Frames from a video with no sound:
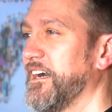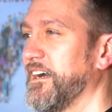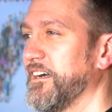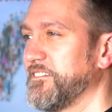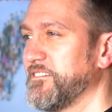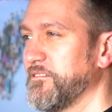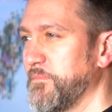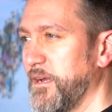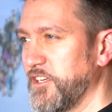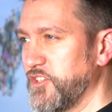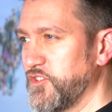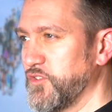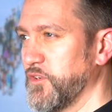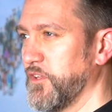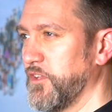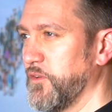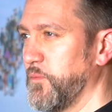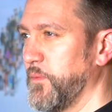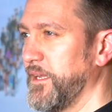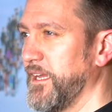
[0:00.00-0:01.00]
to make
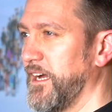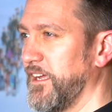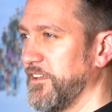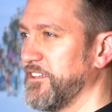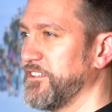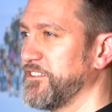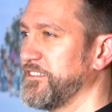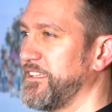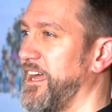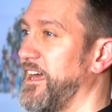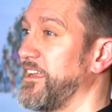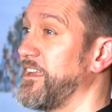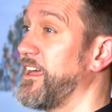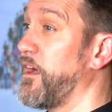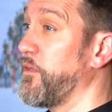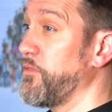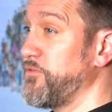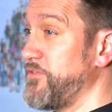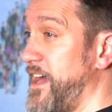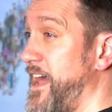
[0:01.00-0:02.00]
sure that we understand
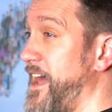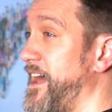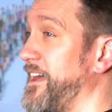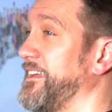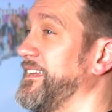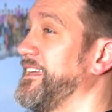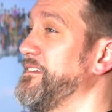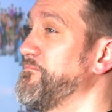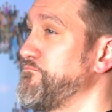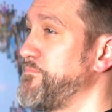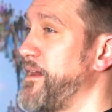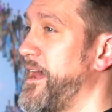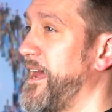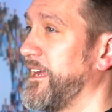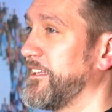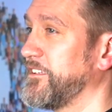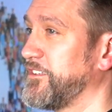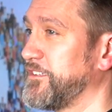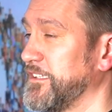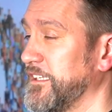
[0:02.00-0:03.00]
how that
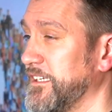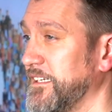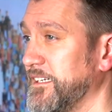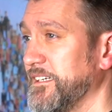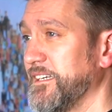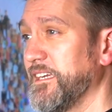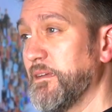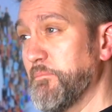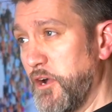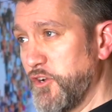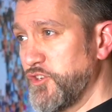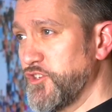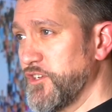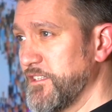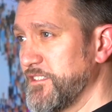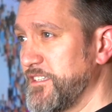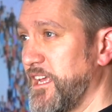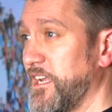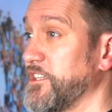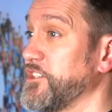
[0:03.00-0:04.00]
impacts emotional
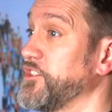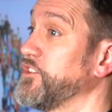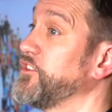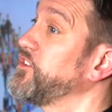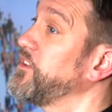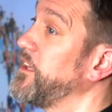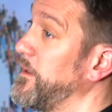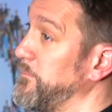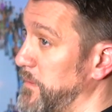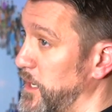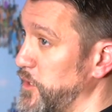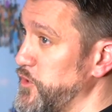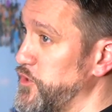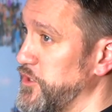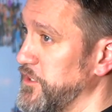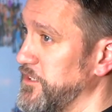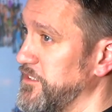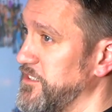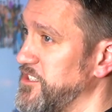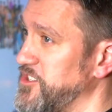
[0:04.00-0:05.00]
intelligence,
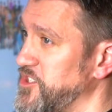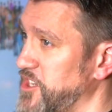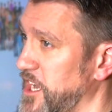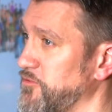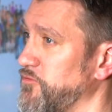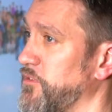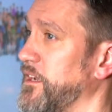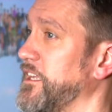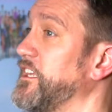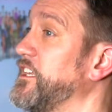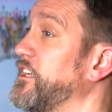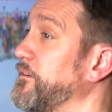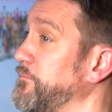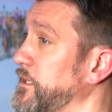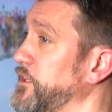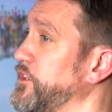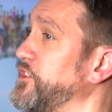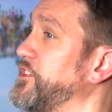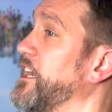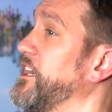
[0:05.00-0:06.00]
emotions generally,
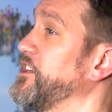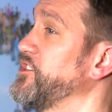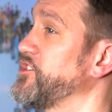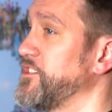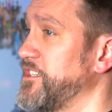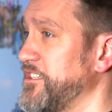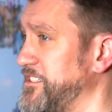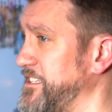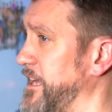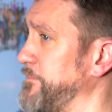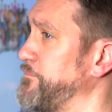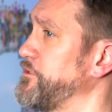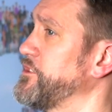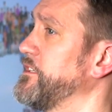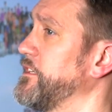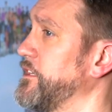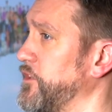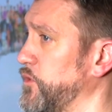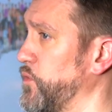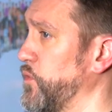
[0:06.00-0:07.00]
communication,
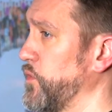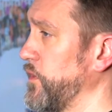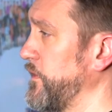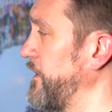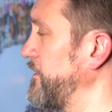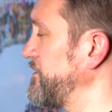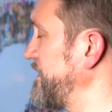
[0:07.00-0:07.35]
deception, and all of those